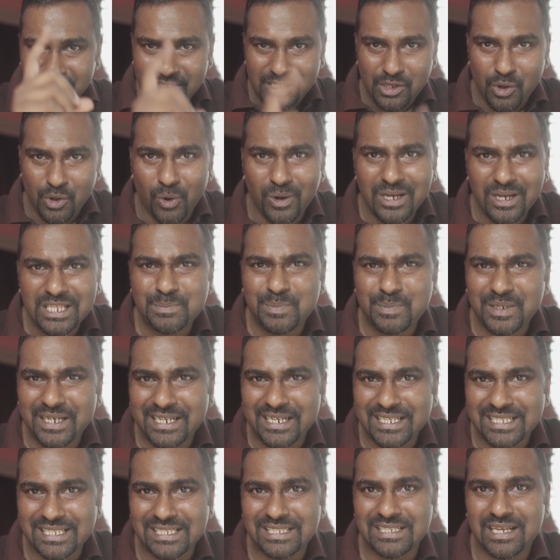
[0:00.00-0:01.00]
Holy Spirit
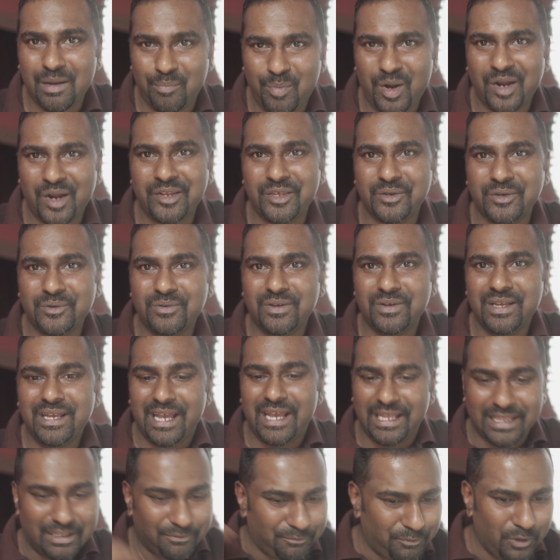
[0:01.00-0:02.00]
is upon you.
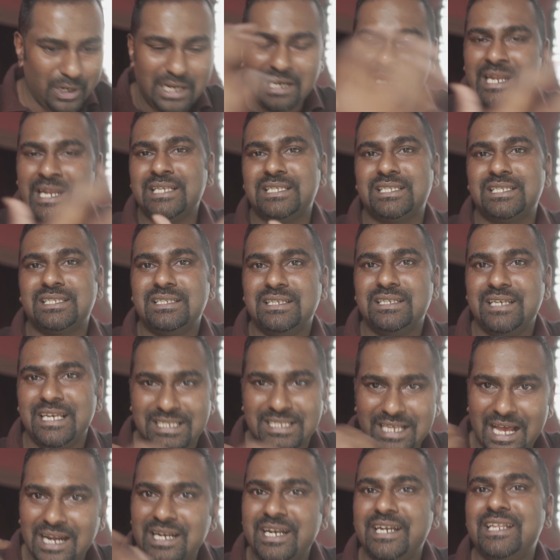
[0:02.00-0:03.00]
The fullness
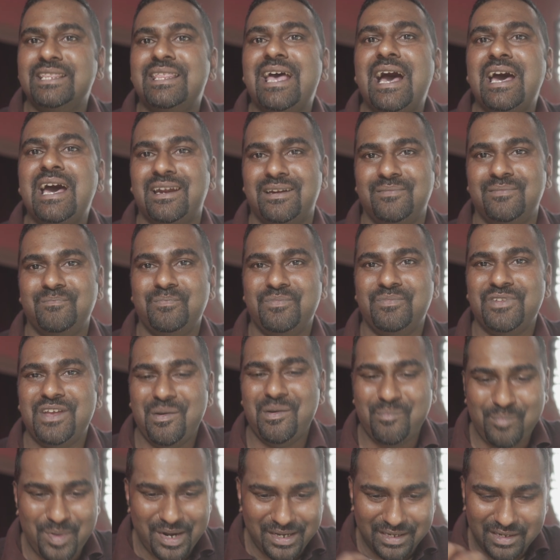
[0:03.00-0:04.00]
is already there.
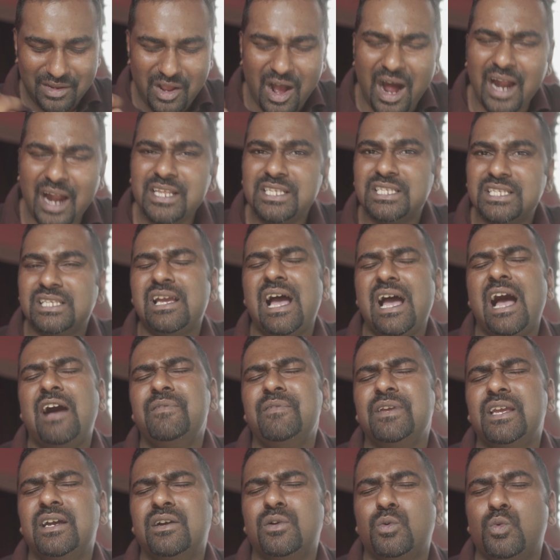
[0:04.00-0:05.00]
But God is
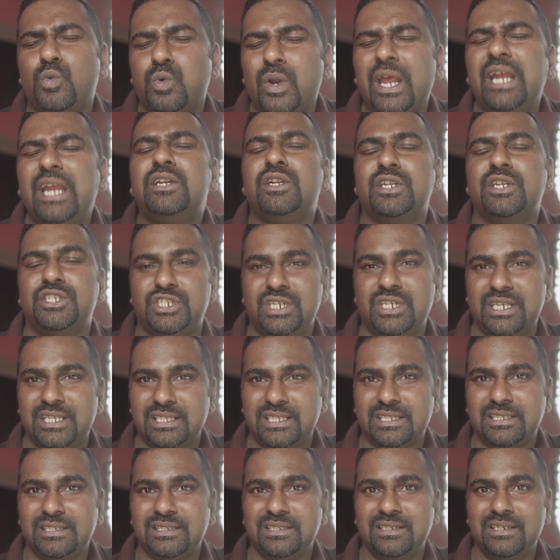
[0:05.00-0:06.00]
having a great
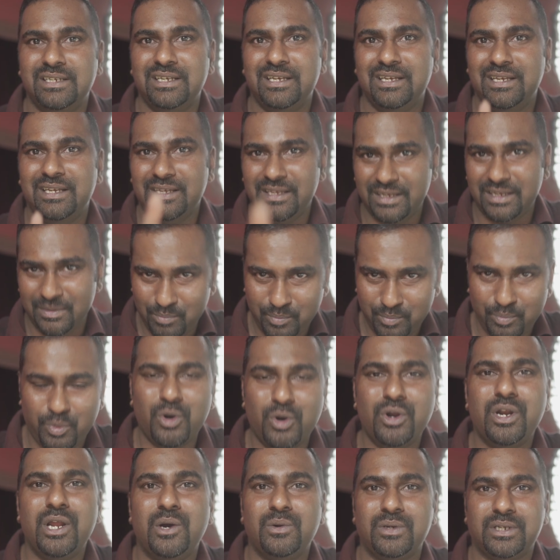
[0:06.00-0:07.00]
richness
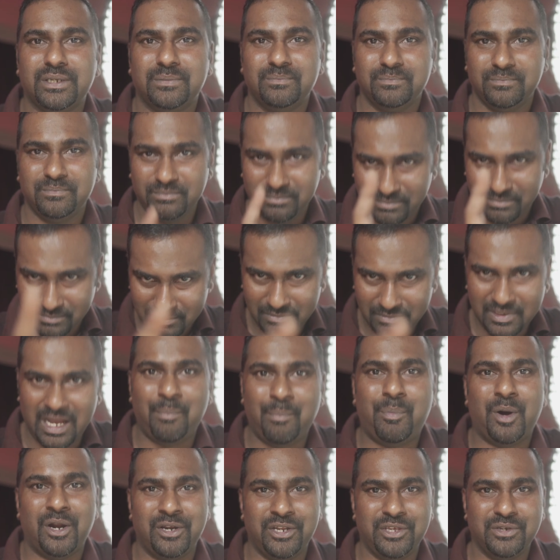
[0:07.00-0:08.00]
poured out
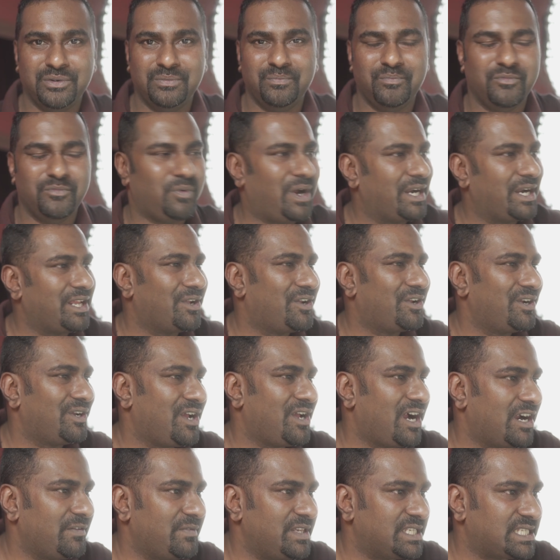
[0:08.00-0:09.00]
upon you. What a good
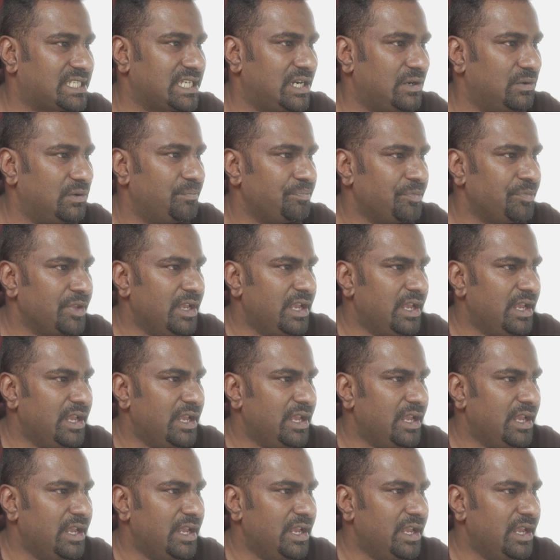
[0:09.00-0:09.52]
God we serve.